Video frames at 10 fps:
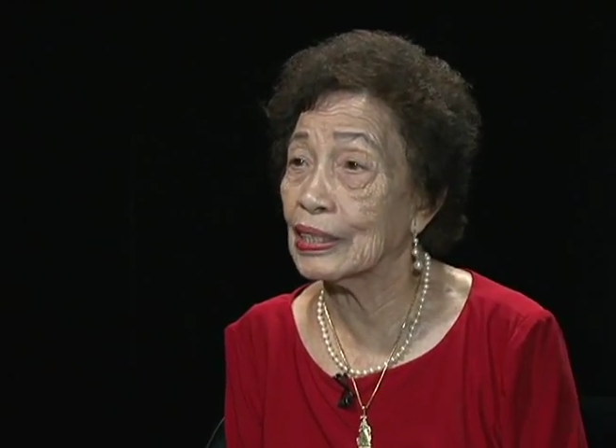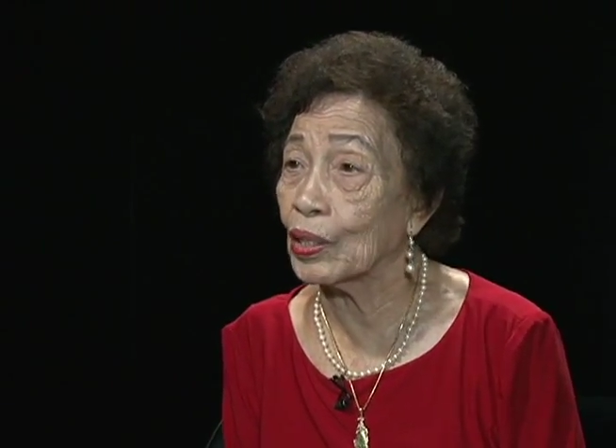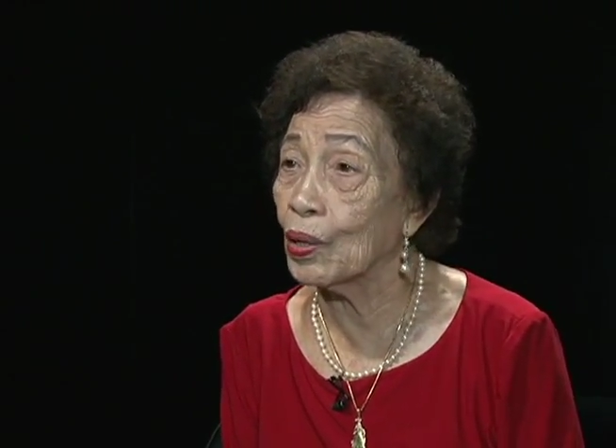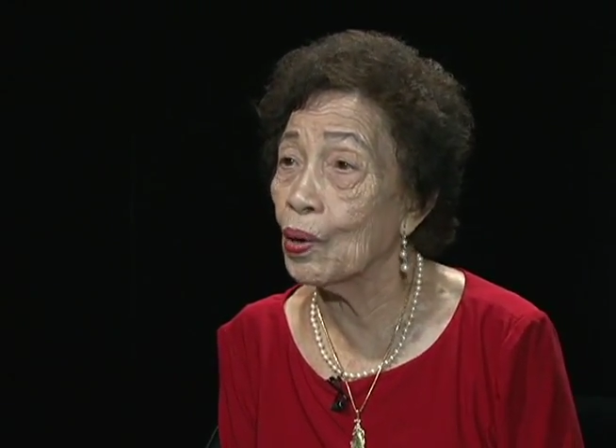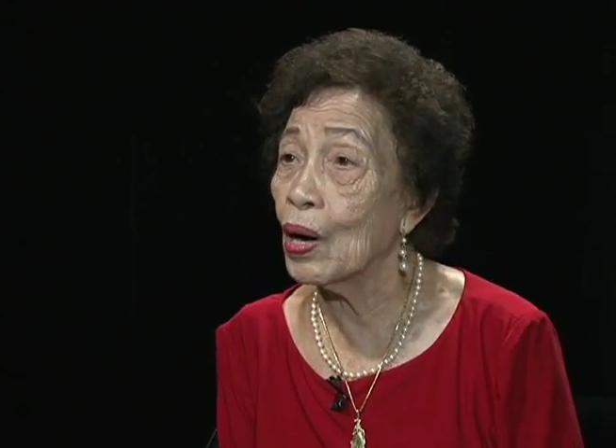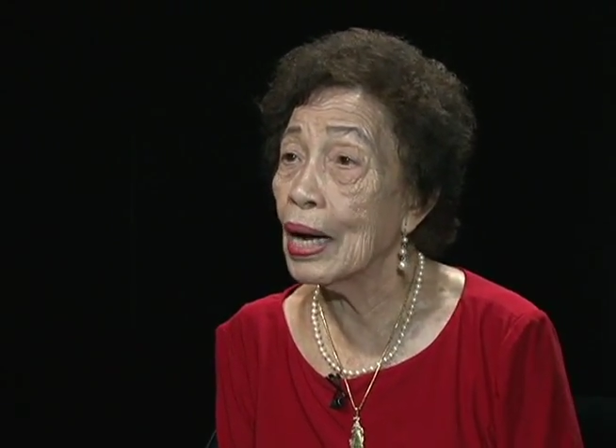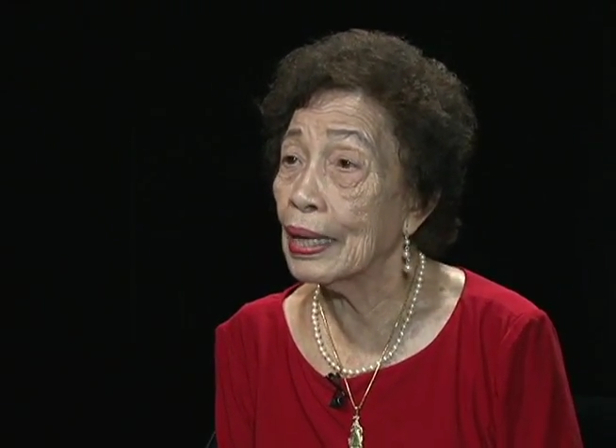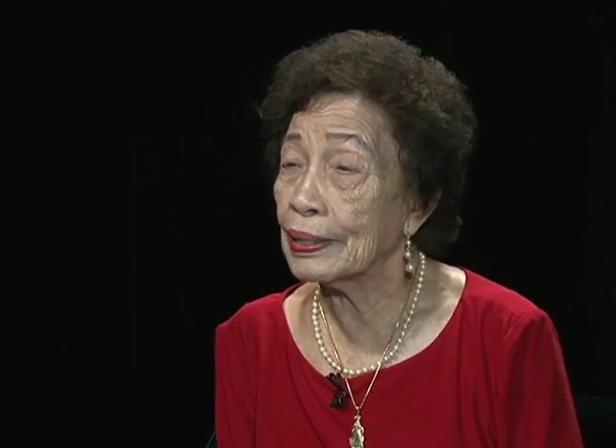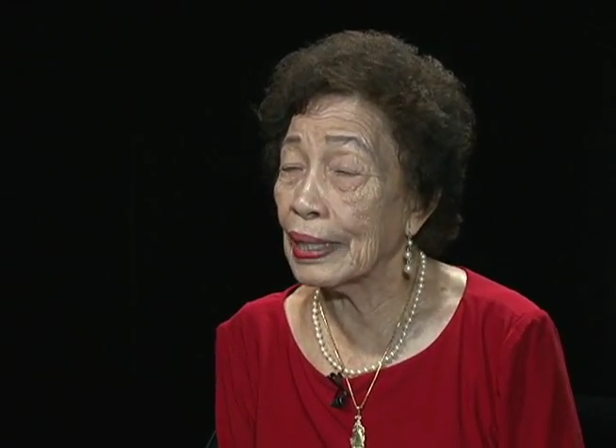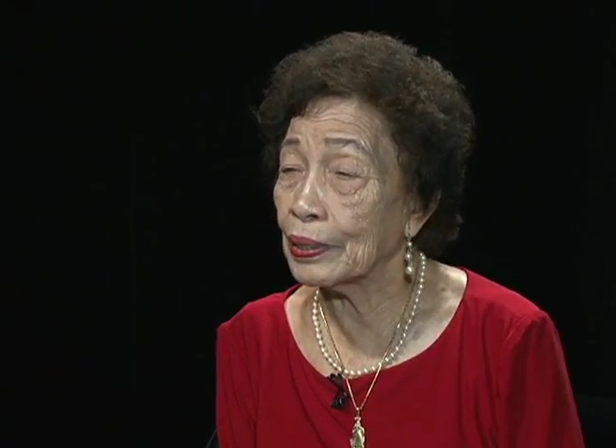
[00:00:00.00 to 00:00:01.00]
know
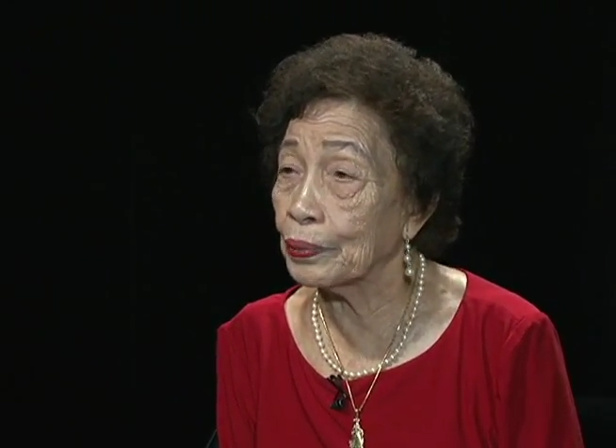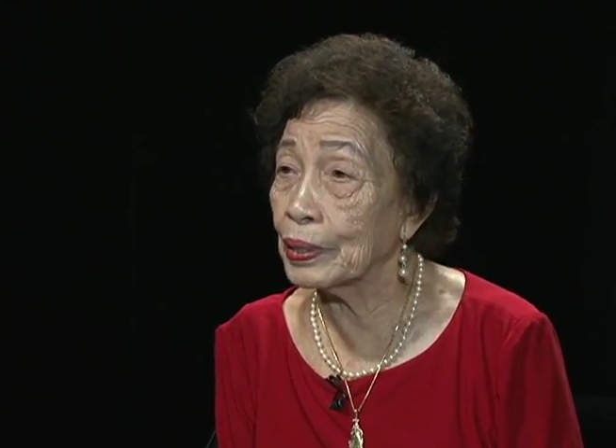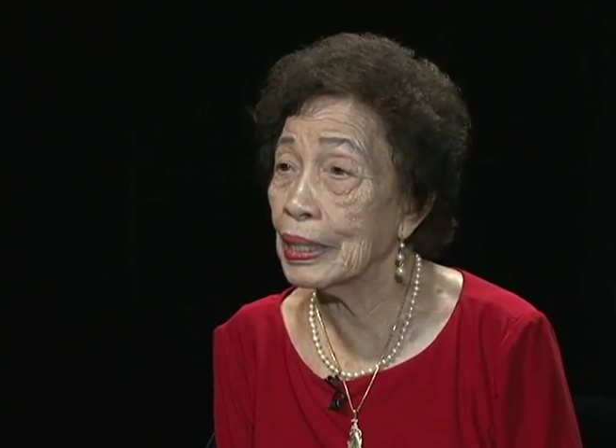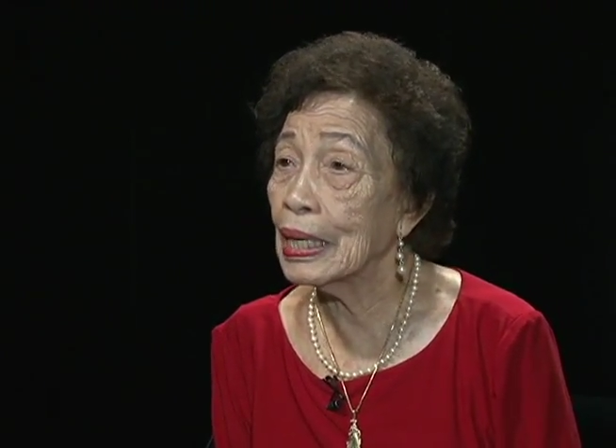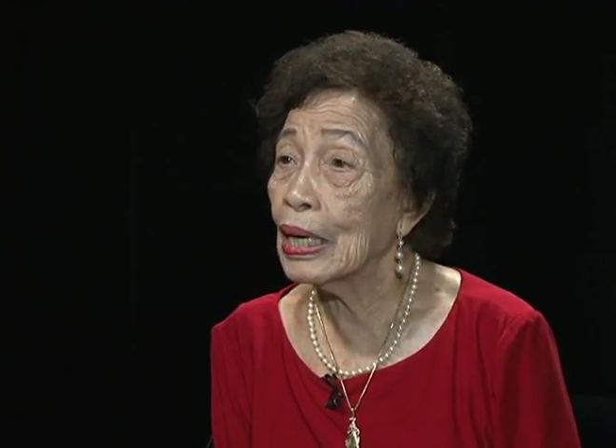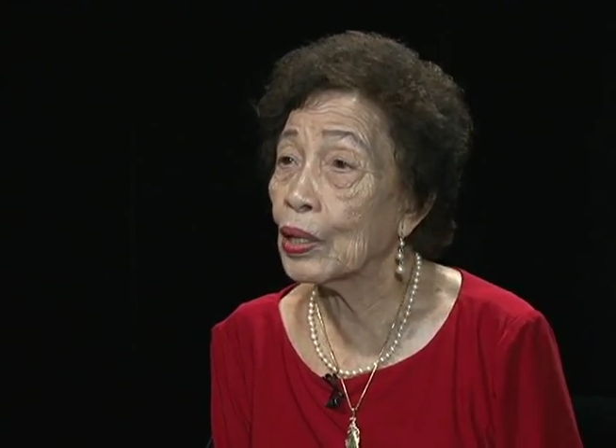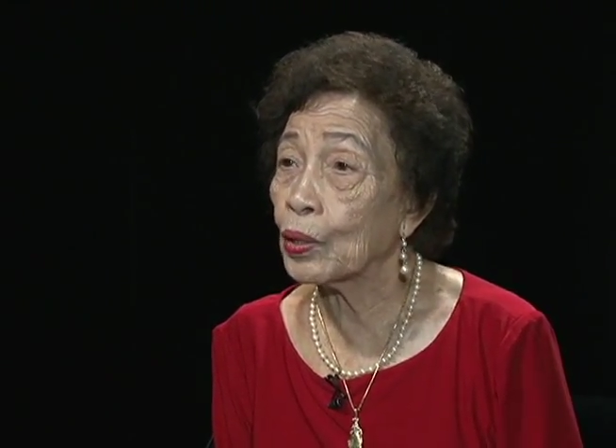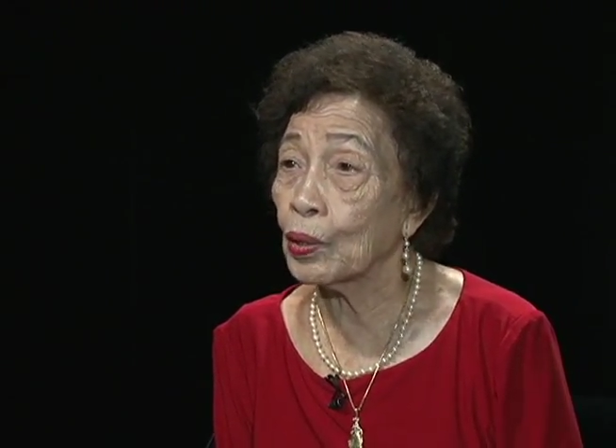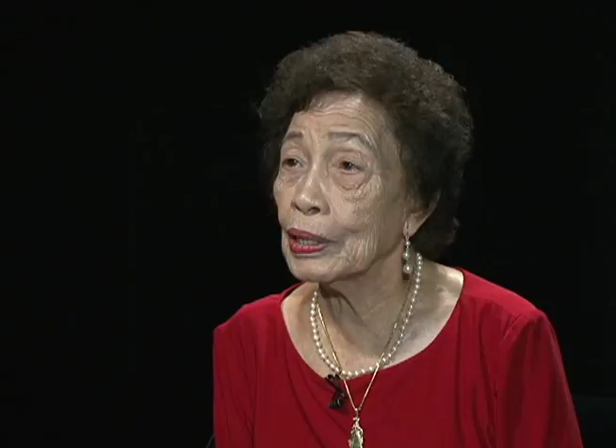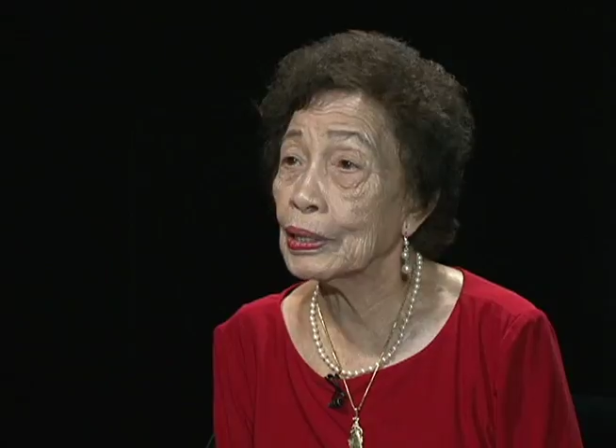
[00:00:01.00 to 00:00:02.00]
that we
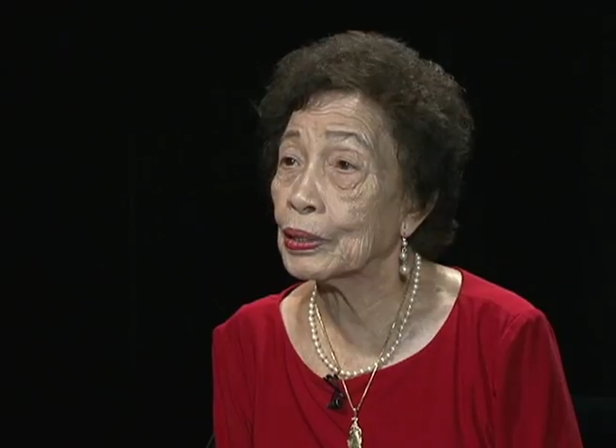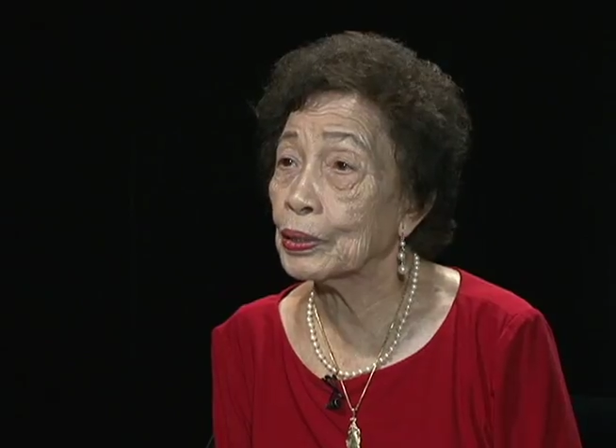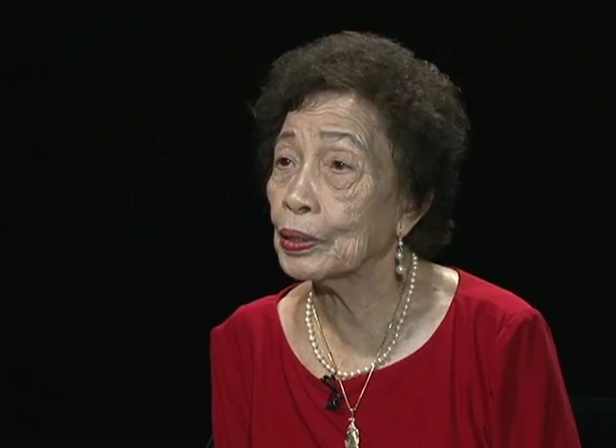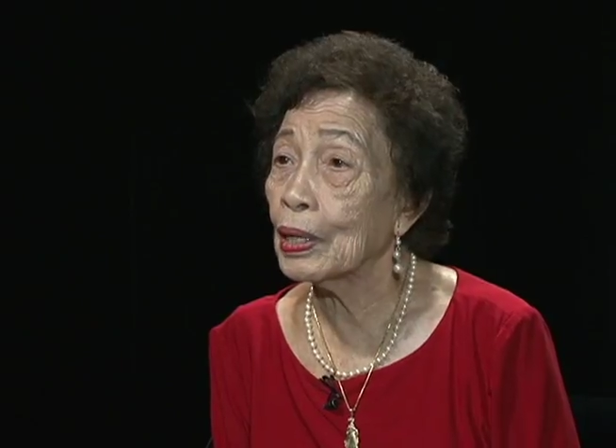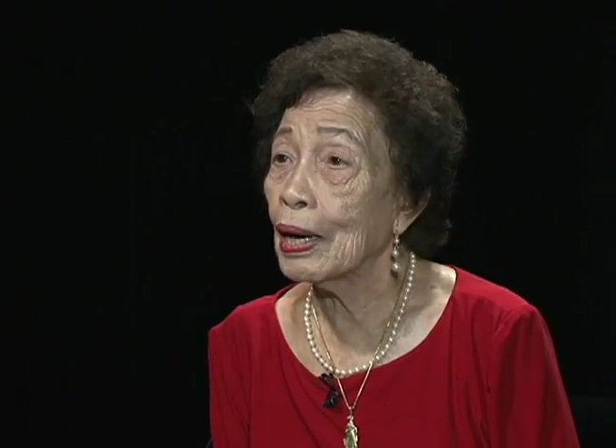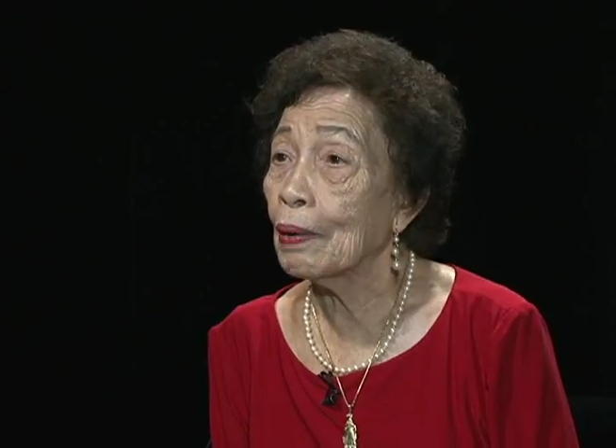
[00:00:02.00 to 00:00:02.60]
going to